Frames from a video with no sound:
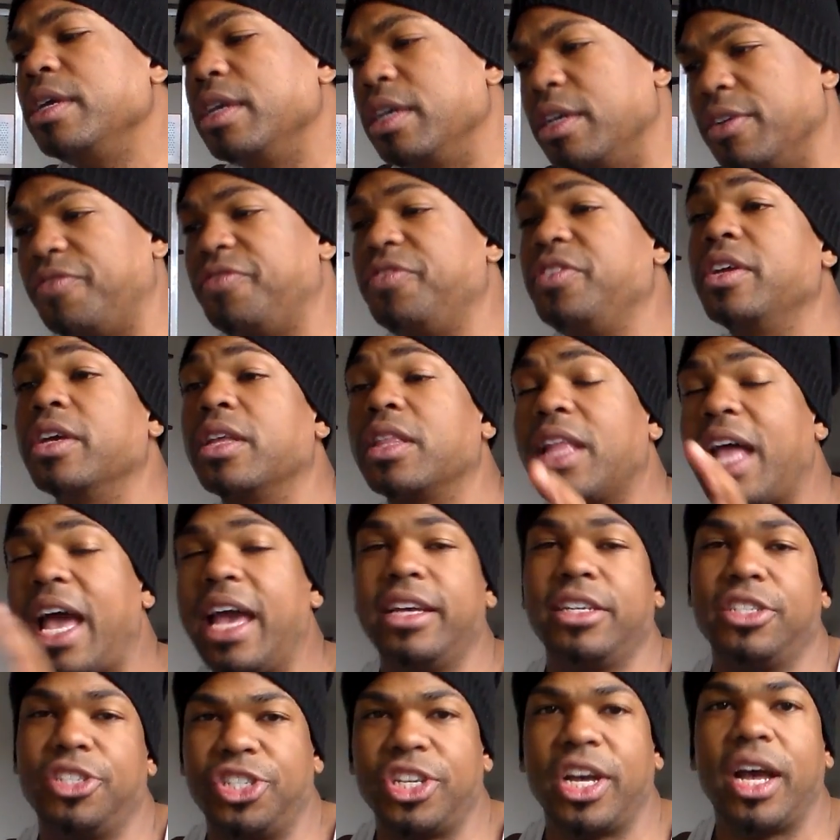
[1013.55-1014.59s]
If you
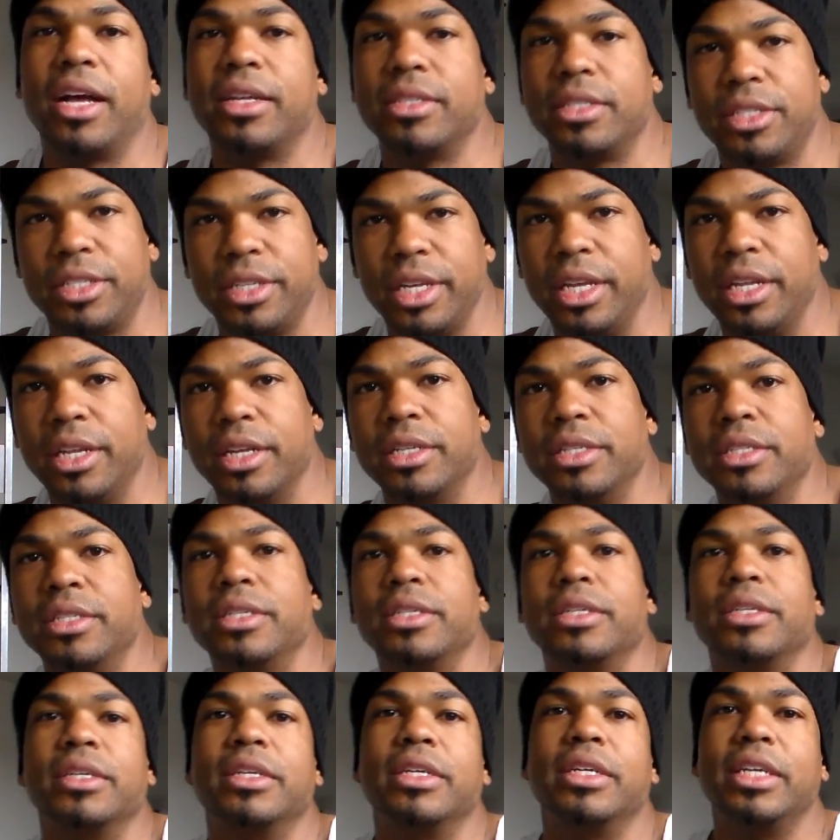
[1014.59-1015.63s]
like John Cena,
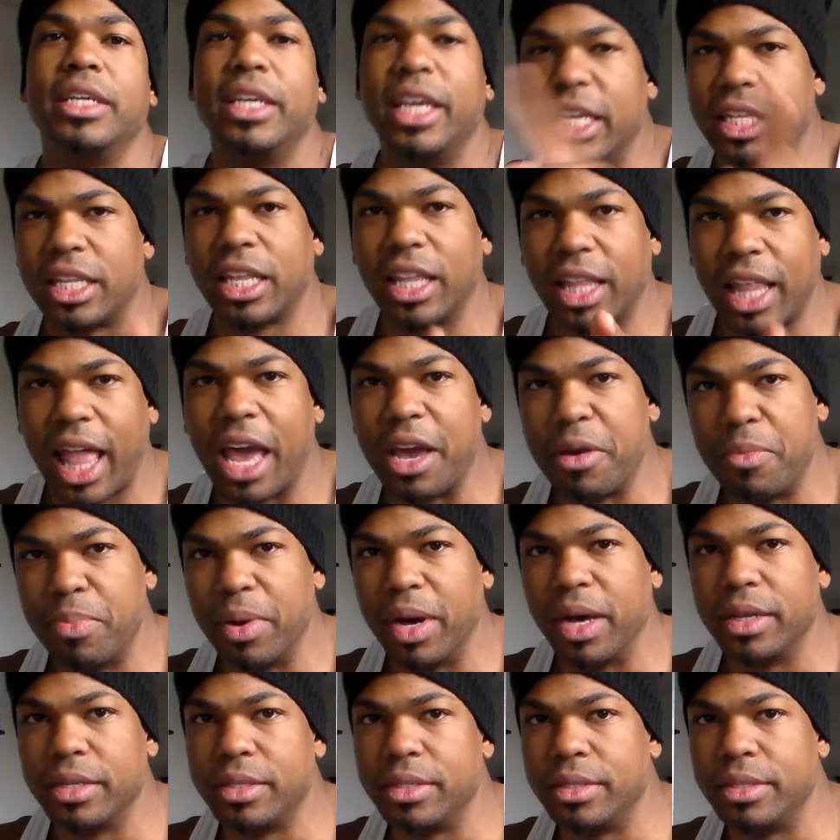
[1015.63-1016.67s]
hit the like
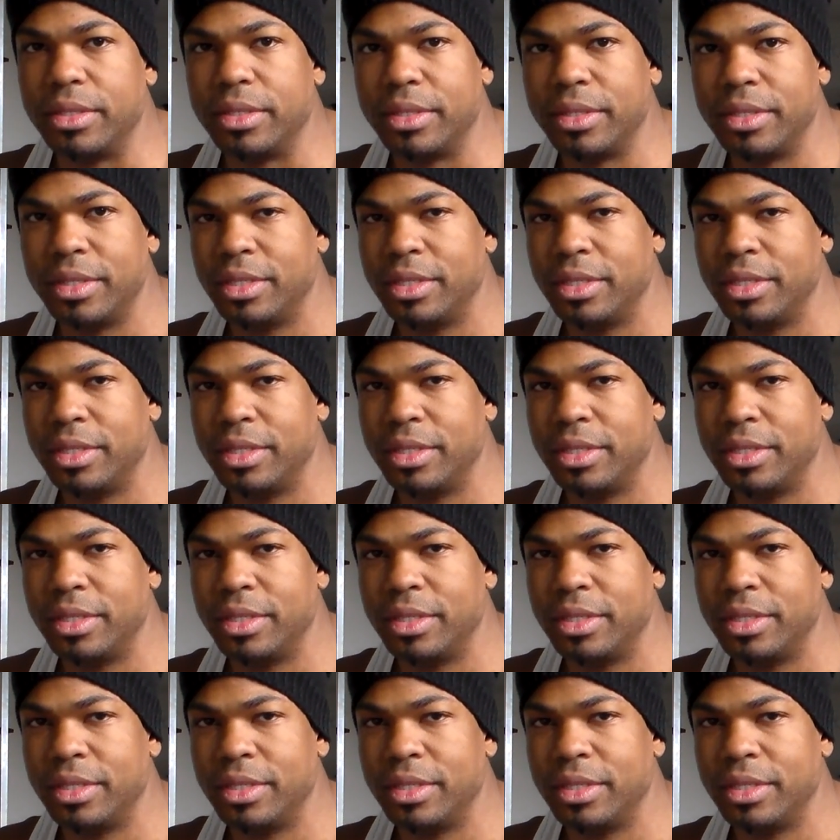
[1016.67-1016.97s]
button.